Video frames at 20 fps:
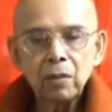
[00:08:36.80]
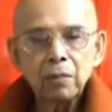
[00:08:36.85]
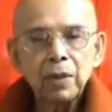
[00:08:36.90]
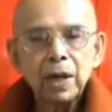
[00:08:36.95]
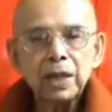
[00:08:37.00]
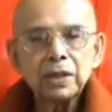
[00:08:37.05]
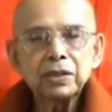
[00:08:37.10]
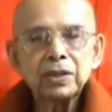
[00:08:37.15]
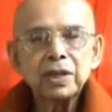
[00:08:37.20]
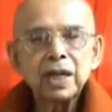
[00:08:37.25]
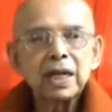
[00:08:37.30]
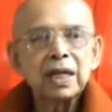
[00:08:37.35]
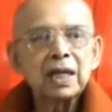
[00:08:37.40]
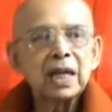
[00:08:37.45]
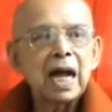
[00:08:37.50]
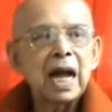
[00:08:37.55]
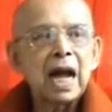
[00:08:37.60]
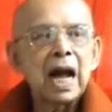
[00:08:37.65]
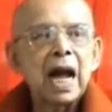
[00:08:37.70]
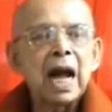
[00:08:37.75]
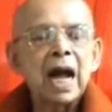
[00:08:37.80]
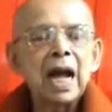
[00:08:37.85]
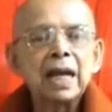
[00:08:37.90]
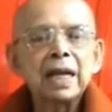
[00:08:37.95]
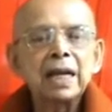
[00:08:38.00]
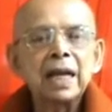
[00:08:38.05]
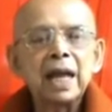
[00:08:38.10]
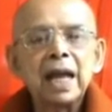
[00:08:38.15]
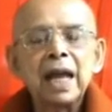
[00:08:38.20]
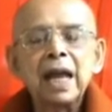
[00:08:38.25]
By saying,
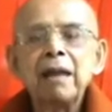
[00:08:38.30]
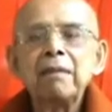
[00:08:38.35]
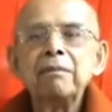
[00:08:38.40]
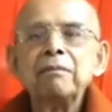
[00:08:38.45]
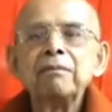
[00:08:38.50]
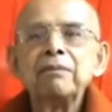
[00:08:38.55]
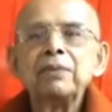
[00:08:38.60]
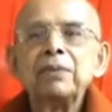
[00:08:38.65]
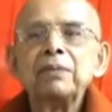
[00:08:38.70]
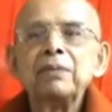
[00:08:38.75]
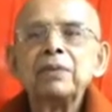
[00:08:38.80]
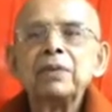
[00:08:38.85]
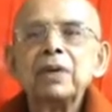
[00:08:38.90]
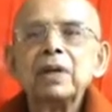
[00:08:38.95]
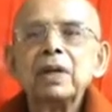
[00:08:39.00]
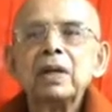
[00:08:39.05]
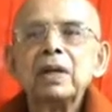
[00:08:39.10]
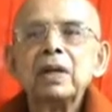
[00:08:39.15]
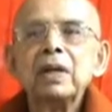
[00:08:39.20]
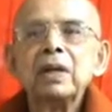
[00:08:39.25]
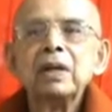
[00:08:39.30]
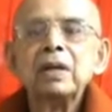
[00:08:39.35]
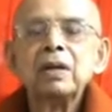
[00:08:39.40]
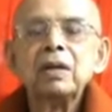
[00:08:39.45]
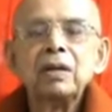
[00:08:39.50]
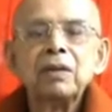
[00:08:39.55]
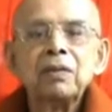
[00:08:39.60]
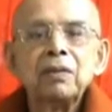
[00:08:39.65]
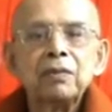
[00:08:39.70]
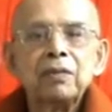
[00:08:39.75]
I am
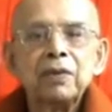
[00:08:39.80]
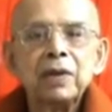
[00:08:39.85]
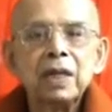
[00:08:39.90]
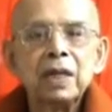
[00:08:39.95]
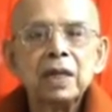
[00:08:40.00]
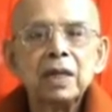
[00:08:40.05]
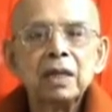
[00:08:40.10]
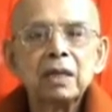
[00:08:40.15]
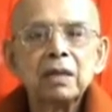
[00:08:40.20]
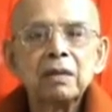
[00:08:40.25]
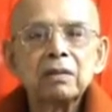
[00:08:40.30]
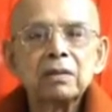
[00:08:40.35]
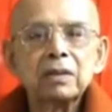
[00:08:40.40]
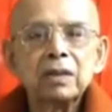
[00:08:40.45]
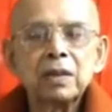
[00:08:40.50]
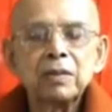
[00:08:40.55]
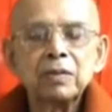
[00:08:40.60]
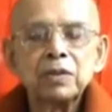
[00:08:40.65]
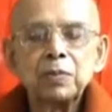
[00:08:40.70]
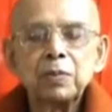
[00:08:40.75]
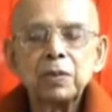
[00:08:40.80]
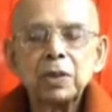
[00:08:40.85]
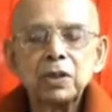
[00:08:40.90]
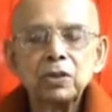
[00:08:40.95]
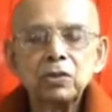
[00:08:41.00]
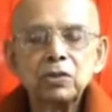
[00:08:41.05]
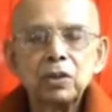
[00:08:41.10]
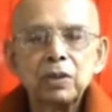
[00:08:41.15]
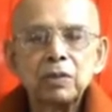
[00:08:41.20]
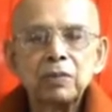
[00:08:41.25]
feeling some
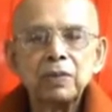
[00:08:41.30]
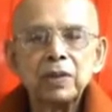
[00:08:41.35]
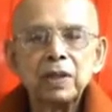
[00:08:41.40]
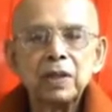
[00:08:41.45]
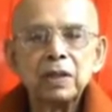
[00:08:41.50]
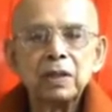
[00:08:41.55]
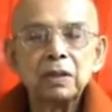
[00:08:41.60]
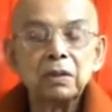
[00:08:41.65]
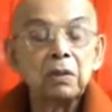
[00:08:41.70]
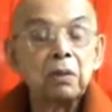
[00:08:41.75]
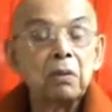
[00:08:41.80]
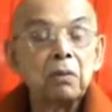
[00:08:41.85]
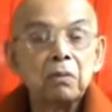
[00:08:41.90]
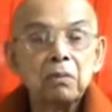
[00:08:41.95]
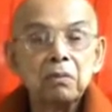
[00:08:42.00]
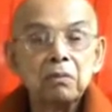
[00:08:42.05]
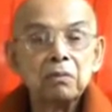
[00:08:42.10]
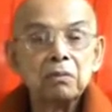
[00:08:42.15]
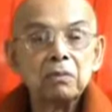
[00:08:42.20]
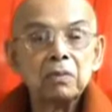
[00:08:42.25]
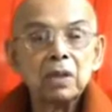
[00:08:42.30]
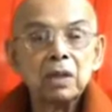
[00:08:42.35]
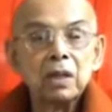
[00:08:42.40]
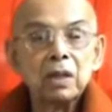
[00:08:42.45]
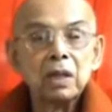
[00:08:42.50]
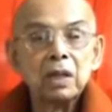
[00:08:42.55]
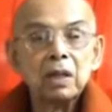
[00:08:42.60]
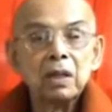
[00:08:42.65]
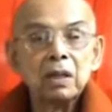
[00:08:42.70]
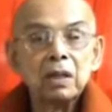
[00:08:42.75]
spiritual feeling. No.
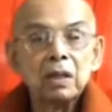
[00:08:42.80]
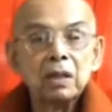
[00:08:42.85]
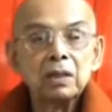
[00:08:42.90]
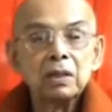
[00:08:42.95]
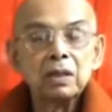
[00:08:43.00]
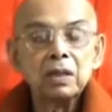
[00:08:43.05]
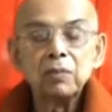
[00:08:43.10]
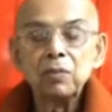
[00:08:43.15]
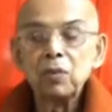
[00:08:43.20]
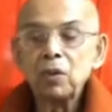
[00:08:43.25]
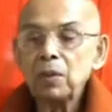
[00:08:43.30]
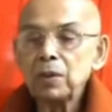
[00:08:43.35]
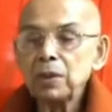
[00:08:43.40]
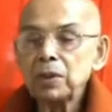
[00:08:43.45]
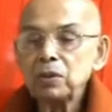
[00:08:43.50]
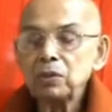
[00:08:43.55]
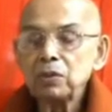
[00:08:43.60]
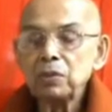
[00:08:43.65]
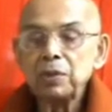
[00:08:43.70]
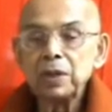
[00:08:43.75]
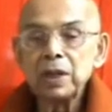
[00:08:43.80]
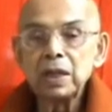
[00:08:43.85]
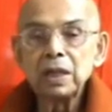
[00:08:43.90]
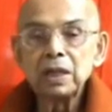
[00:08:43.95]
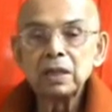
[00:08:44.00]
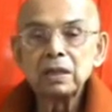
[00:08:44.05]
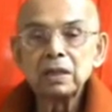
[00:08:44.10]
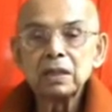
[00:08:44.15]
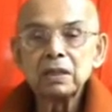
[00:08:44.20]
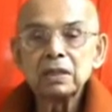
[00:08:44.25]
The moment you bring
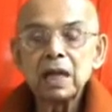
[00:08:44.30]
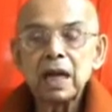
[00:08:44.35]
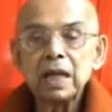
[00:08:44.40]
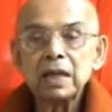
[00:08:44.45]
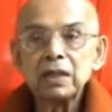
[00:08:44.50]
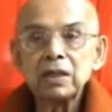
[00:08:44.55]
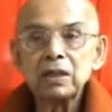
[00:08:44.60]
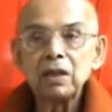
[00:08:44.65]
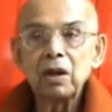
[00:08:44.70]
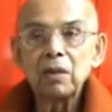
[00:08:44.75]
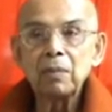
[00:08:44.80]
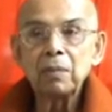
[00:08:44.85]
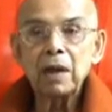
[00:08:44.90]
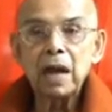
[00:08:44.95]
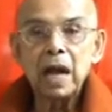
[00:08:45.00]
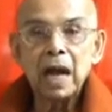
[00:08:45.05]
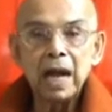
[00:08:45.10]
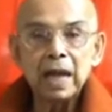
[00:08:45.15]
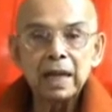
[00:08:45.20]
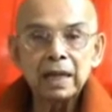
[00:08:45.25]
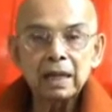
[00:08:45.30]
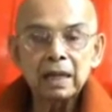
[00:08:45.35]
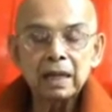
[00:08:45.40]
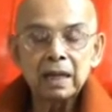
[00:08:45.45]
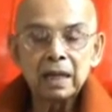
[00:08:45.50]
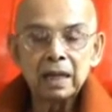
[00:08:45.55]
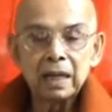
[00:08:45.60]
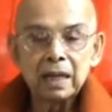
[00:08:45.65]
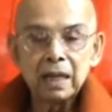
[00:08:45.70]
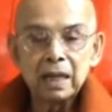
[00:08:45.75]
in this idea of I,
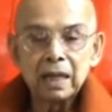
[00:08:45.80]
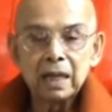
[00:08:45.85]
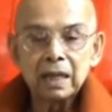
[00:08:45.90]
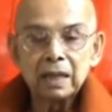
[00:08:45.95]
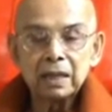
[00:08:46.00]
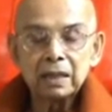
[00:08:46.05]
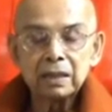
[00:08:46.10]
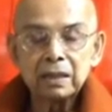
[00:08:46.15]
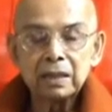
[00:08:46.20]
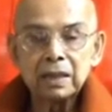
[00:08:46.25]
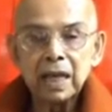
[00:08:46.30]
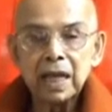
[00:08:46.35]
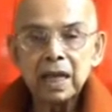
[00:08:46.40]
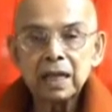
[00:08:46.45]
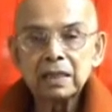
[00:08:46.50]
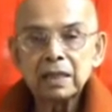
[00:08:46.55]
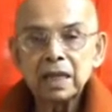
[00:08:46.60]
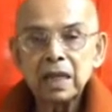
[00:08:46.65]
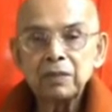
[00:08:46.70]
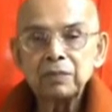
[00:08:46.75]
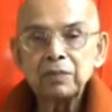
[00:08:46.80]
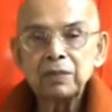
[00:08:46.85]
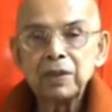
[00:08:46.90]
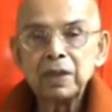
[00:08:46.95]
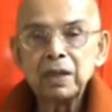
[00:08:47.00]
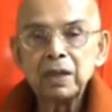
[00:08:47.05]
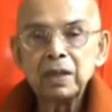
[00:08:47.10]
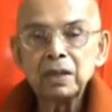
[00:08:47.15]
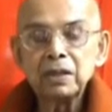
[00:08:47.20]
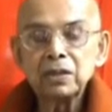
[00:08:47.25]
there that
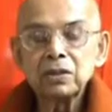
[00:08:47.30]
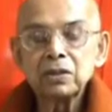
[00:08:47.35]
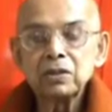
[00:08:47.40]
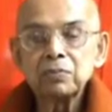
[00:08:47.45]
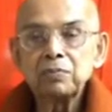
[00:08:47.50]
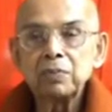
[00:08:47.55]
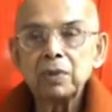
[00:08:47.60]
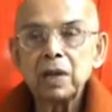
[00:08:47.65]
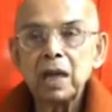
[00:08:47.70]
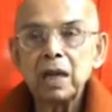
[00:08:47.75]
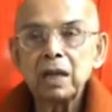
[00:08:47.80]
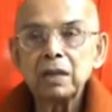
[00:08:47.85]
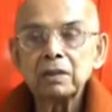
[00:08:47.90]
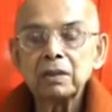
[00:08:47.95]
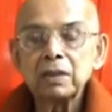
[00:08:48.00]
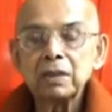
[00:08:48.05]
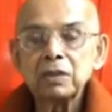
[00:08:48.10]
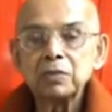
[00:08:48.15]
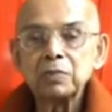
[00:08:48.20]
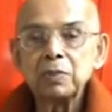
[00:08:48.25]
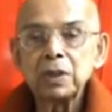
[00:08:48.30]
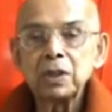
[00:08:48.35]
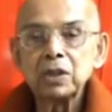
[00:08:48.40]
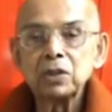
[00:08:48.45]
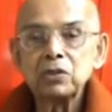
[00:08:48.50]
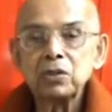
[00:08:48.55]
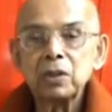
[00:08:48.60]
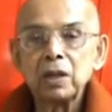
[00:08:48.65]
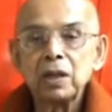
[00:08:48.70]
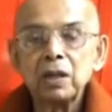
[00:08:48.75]
feeling, the
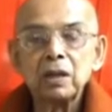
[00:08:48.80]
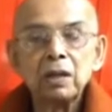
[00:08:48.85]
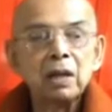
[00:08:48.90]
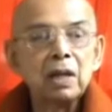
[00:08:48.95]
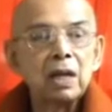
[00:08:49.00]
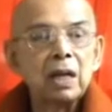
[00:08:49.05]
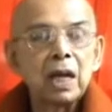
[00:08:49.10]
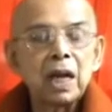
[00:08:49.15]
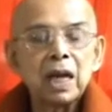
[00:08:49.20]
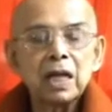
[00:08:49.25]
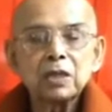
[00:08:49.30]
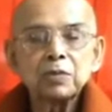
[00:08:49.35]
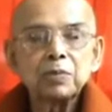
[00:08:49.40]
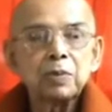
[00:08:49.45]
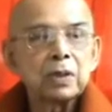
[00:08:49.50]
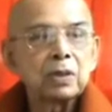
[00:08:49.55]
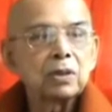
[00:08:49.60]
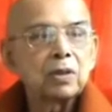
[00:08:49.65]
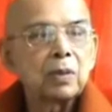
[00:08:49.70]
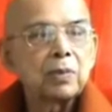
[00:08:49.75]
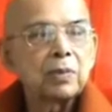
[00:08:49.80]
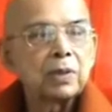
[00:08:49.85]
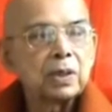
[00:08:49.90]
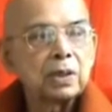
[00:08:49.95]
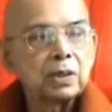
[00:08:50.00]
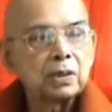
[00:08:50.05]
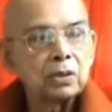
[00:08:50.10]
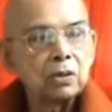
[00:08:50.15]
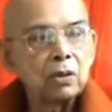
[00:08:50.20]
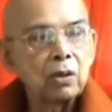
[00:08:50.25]
spiritual aspect of it
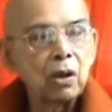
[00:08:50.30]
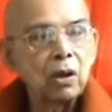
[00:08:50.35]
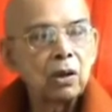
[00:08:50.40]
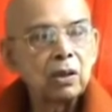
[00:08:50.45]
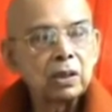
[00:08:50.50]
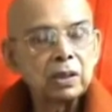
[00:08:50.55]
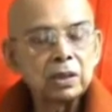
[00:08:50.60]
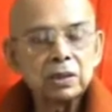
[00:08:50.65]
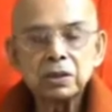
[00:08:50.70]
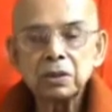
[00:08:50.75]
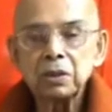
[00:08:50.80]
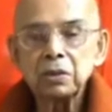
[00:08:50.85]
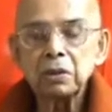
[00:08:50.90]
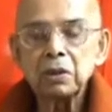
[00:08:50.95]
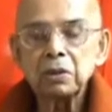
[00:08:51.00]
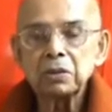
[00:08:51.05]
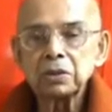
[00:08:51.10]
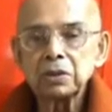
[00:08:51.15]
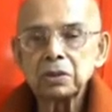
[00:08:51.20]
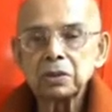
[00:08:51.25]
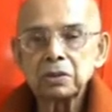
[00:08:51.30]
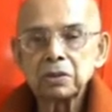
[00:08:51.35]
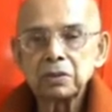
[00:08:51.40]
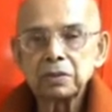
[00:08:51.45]
is gone, it's lost.